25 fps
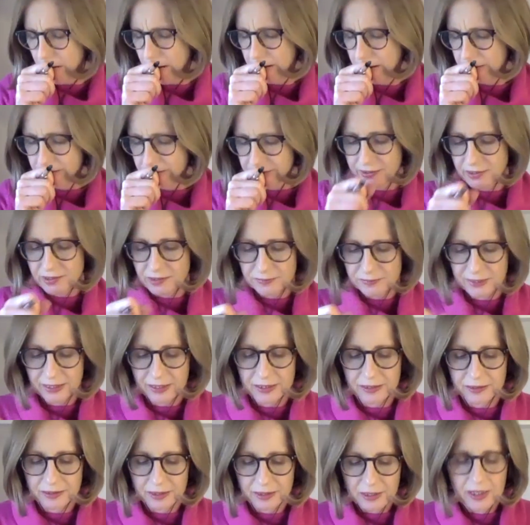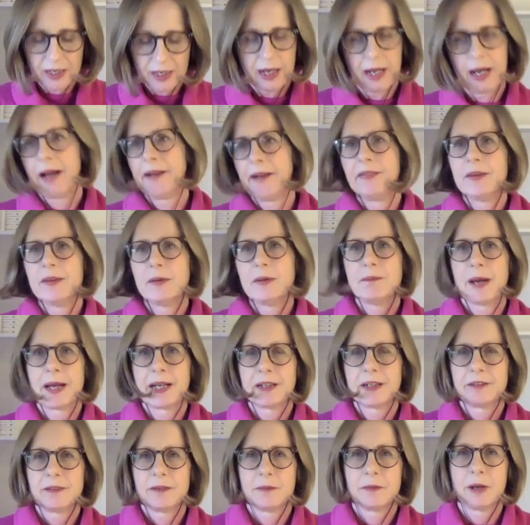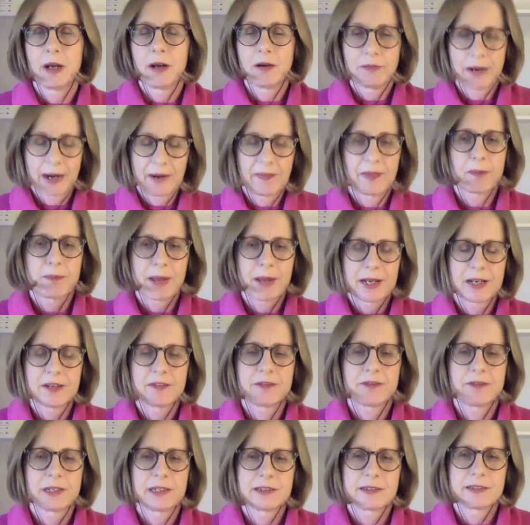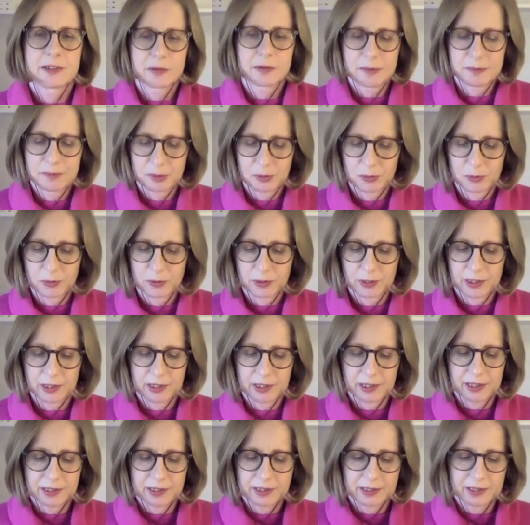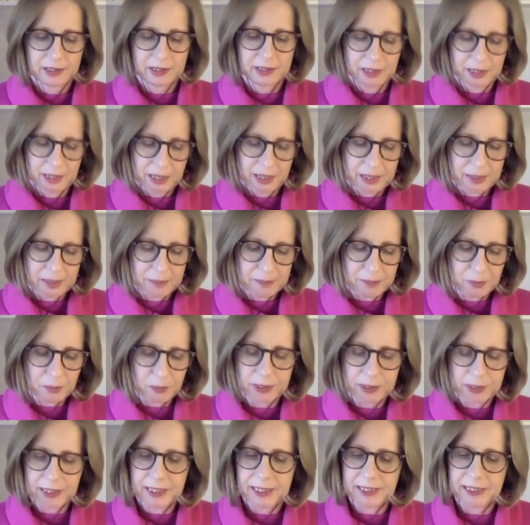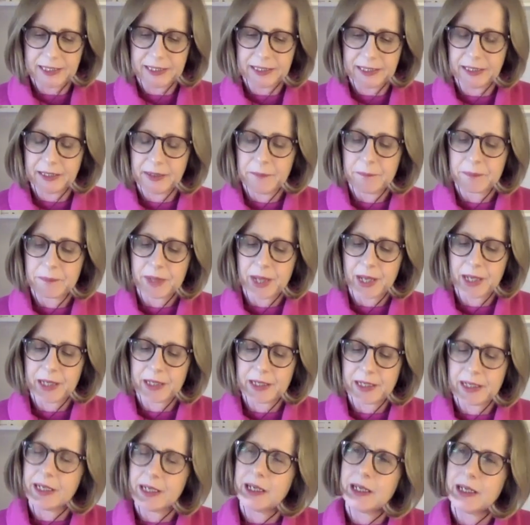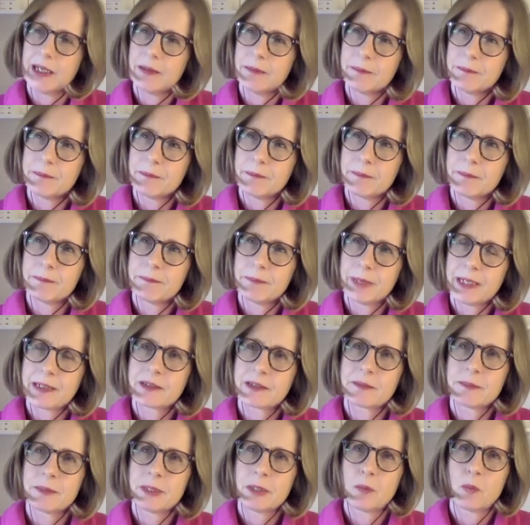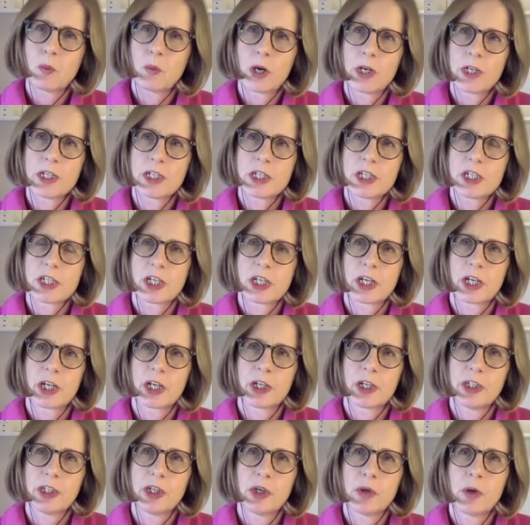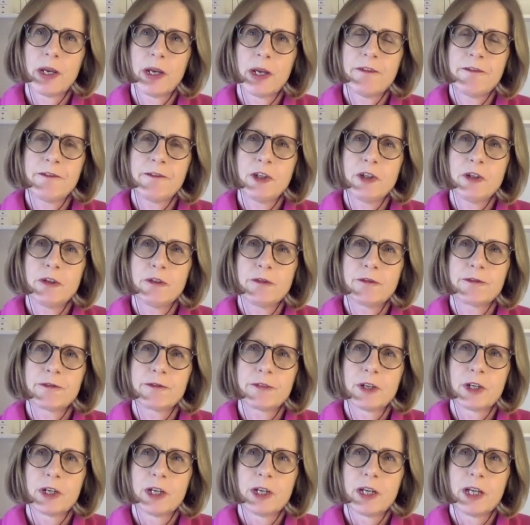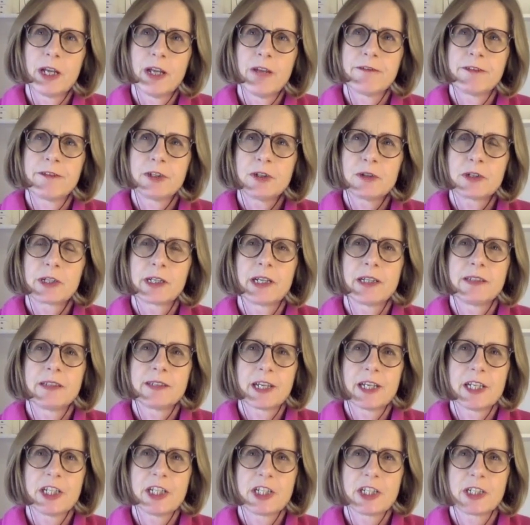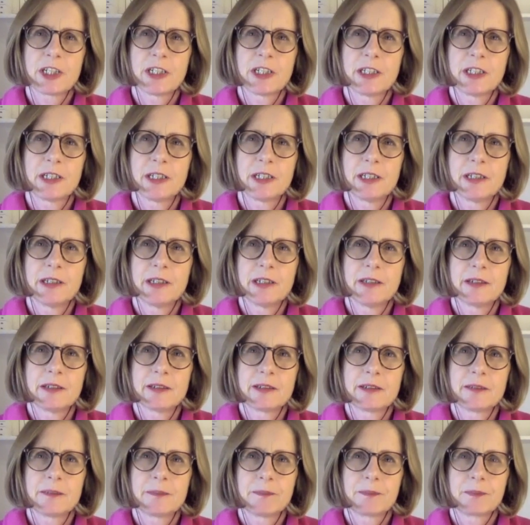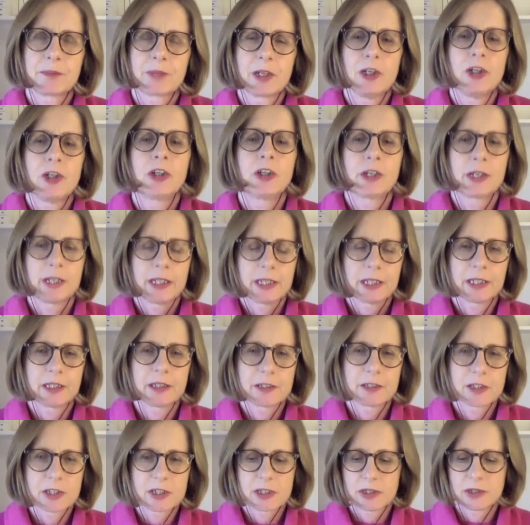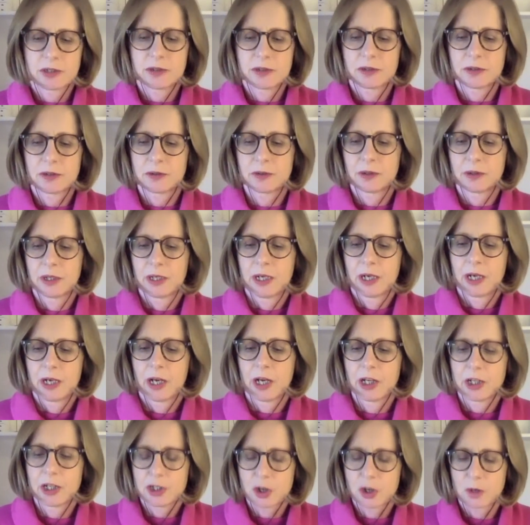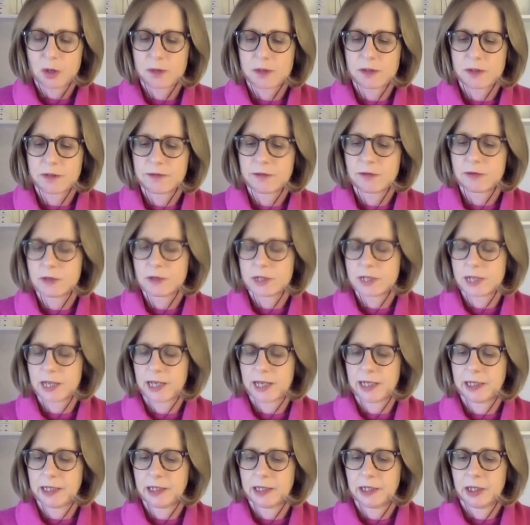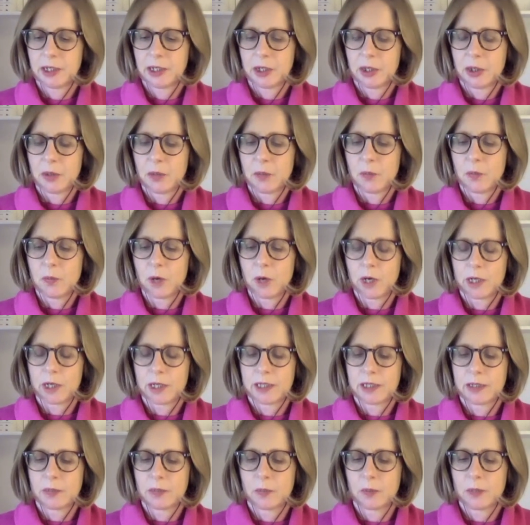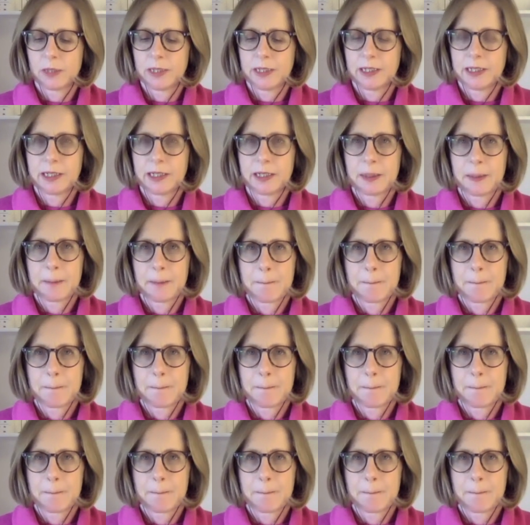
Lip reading: excuse me, and the around the benefits to employer and employee. And it makes me wonder, if an organization is looking to adopt the 4-day working week,